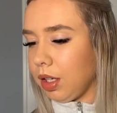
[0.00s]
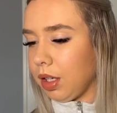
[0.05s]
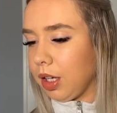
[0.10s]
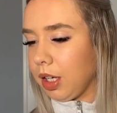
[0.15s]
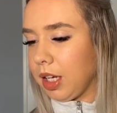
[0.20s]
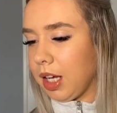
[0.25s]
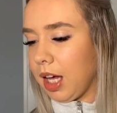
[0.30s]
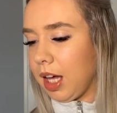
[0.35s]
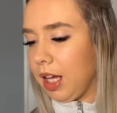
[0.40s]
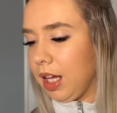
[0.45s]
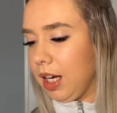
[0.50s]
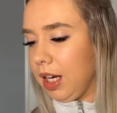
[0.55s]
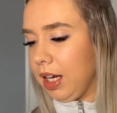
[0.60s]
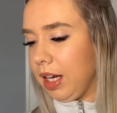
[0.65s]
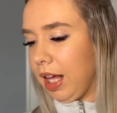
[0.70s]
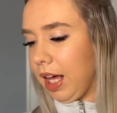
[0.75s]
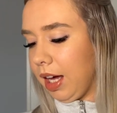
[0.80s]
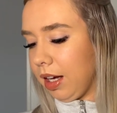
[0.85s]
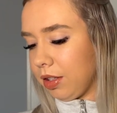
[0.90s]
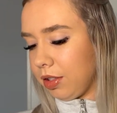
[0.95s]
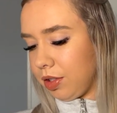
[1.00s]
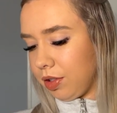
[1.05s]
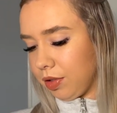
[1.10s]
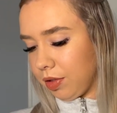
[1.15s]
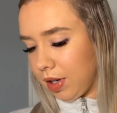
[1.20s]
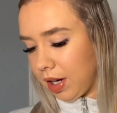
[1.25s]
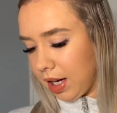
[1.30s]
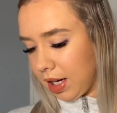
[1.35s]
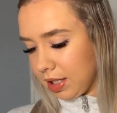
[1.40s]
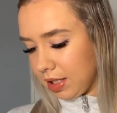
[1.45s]
Okay, next
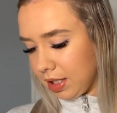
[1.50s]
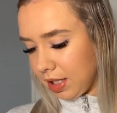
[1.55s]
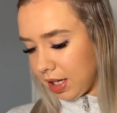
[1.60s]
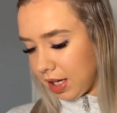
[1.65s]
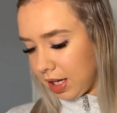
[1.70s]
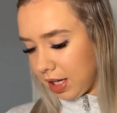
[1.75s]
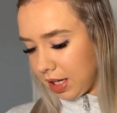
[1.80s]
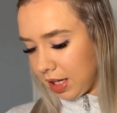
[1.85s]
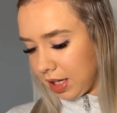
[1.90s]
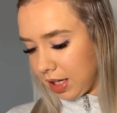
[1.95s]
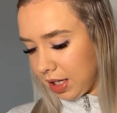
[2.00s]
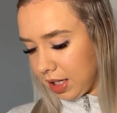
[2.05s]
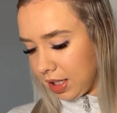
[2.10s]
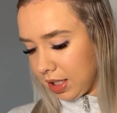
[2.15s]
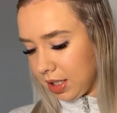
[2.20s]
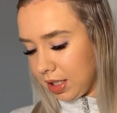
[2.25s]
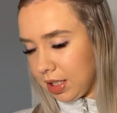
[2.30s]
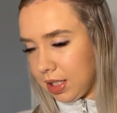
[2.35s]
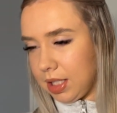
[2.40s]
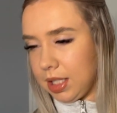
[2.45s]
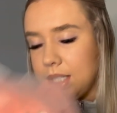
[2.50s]
dress is